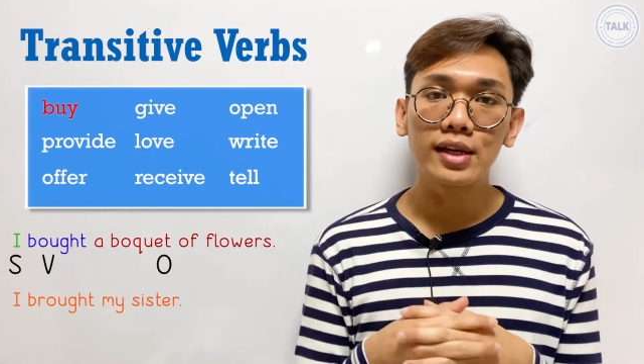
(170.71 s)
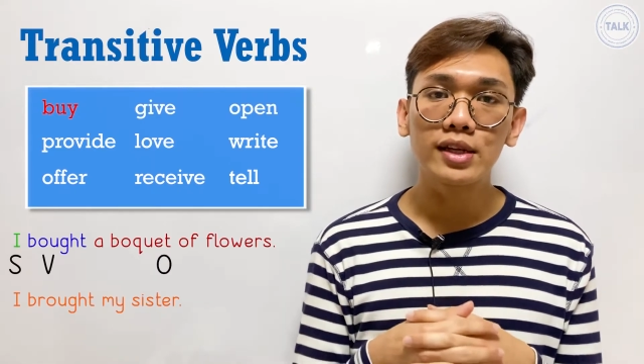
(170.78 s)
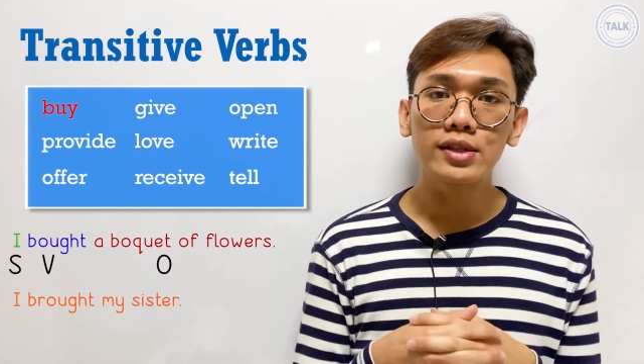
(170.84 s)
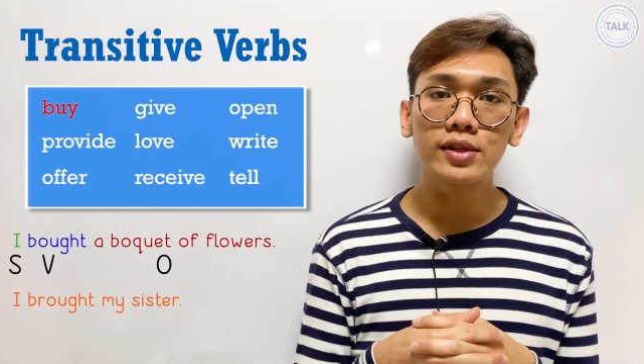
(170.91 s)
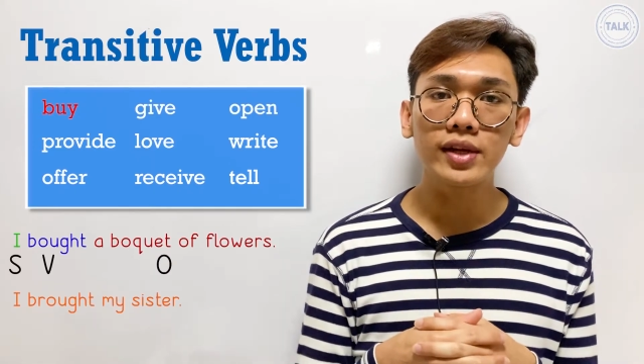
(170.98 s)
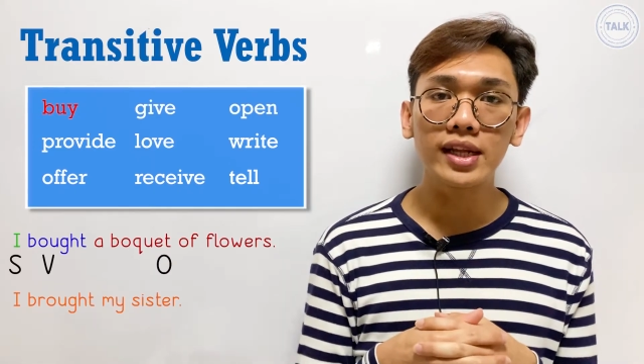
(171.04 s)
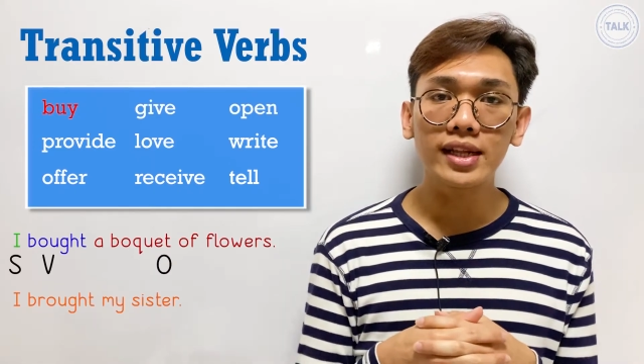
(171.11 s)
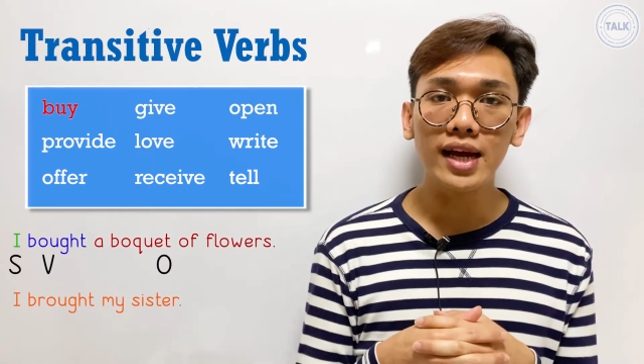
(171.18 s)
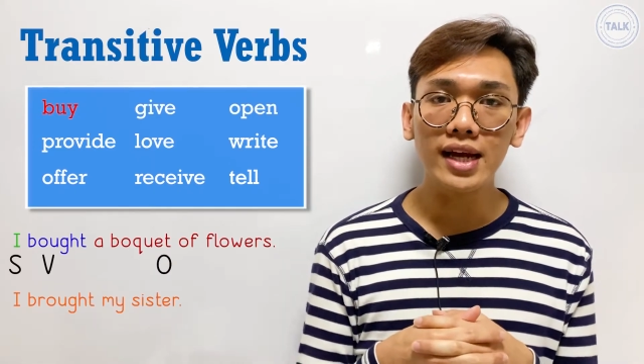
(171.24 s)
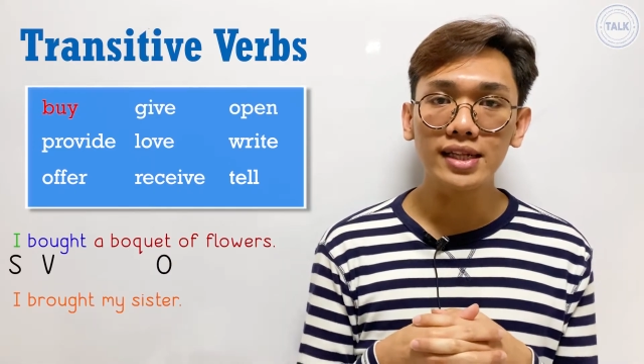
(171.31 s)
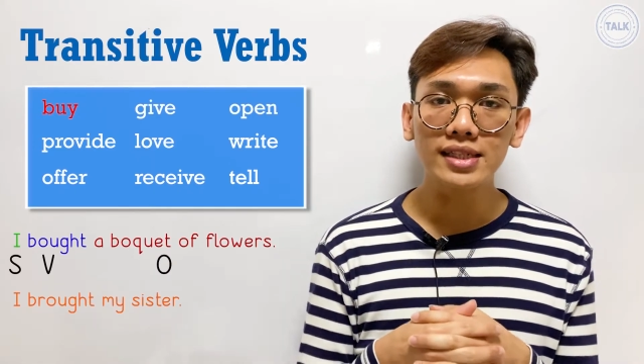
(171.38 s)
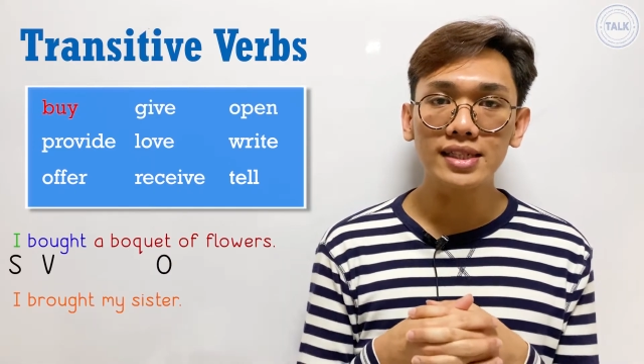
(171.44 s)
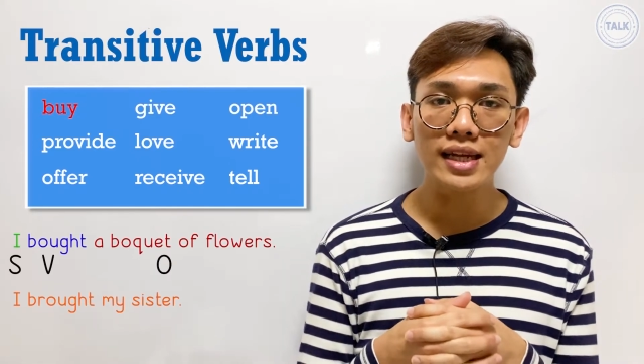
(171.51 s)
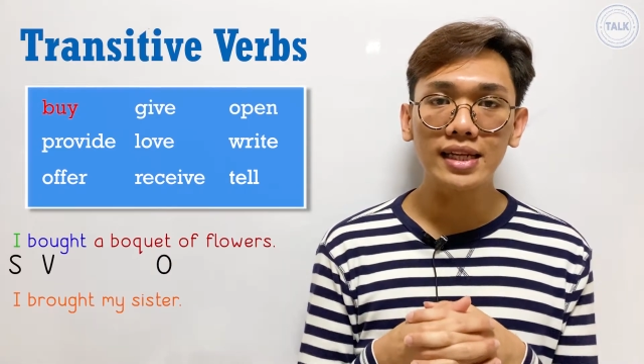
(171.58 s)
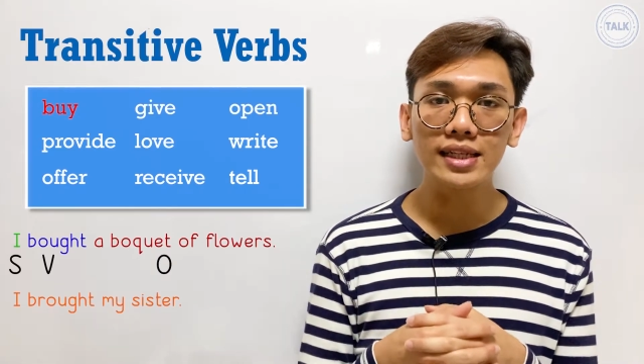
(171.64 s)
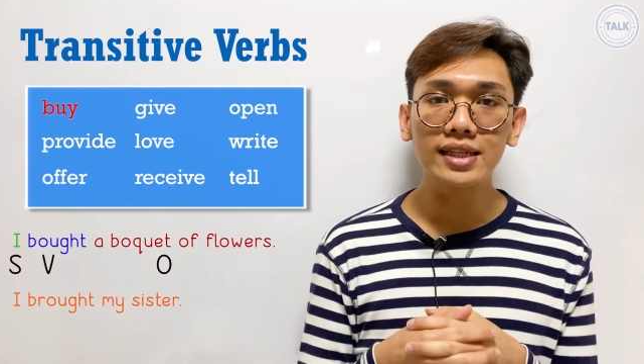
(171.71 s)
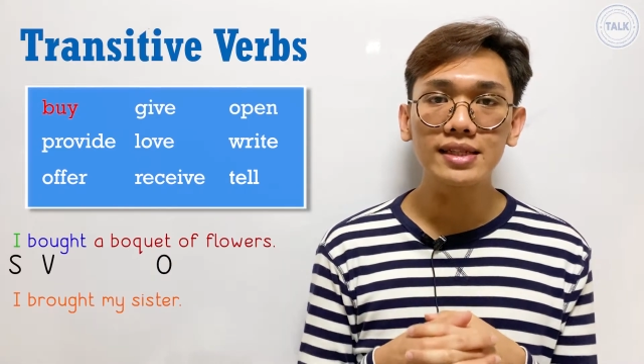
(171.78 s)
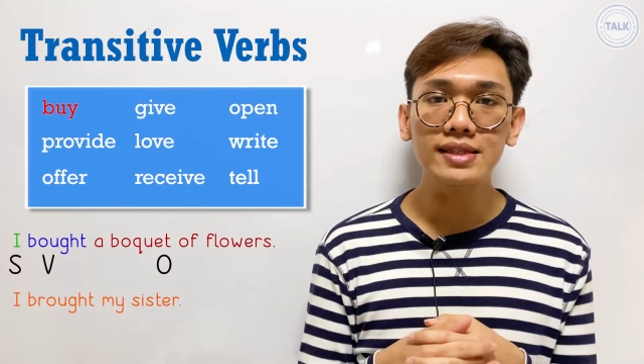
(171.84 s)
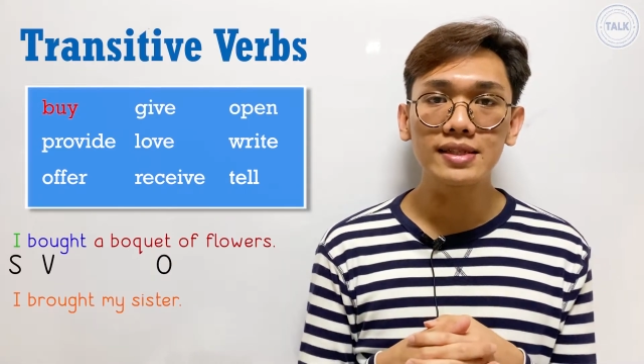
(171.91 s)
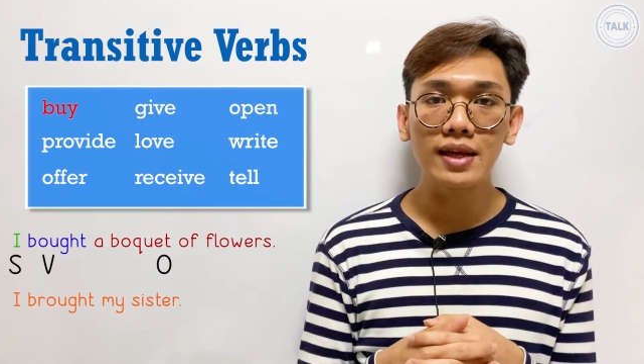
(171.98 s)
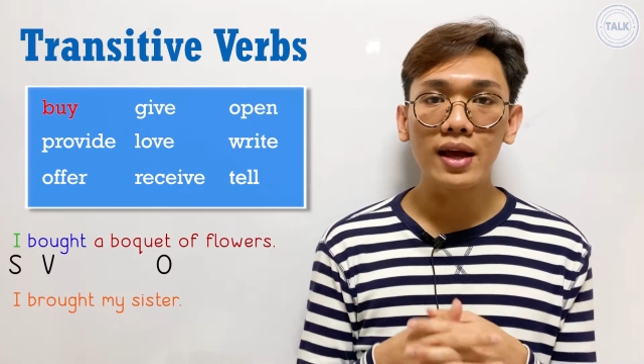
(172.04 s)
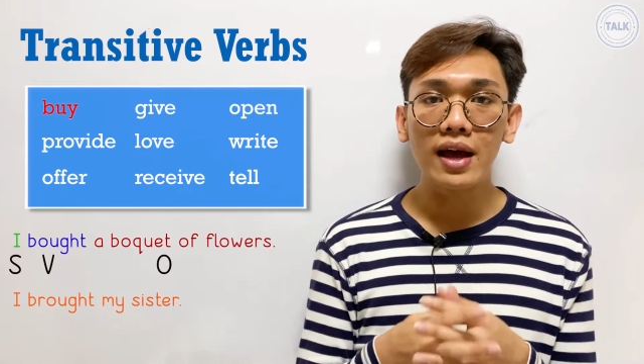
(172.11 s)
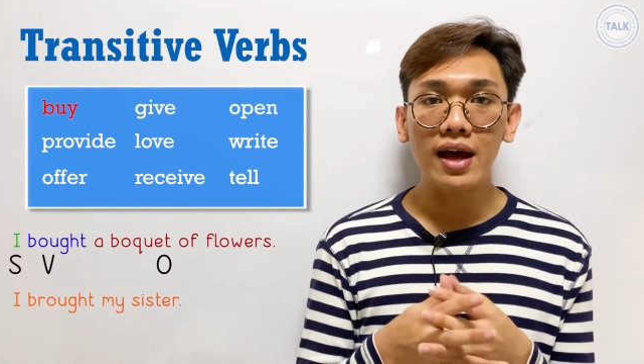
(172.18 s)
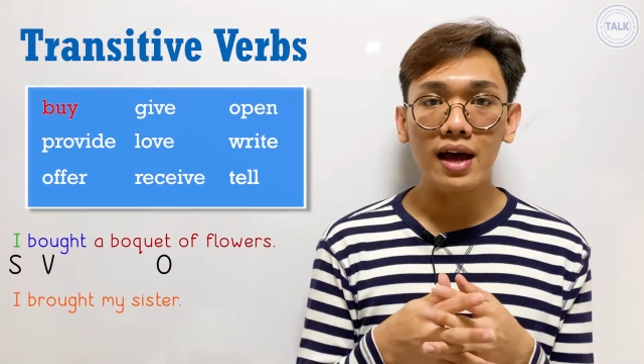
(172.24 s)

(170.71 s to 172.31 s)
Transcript: So in that sentence,